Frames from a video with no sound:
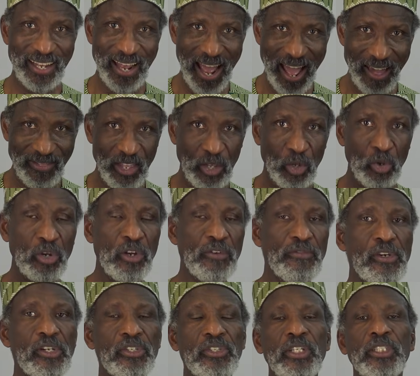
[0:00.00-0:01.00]
at the
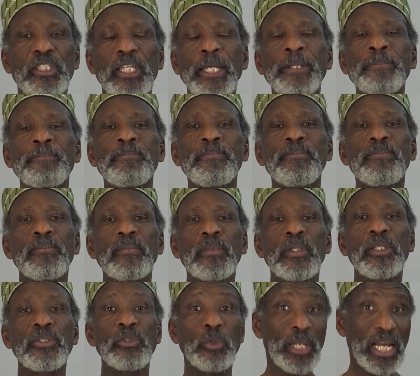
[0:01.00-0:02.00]
university?
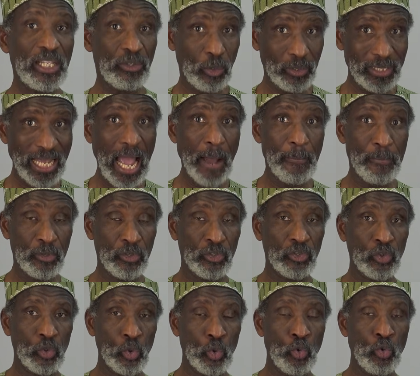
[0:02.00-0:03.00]
So that's what happens
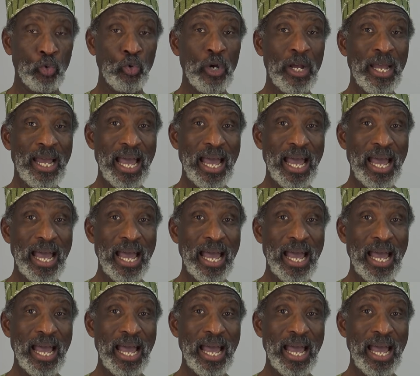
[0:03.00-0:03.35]
to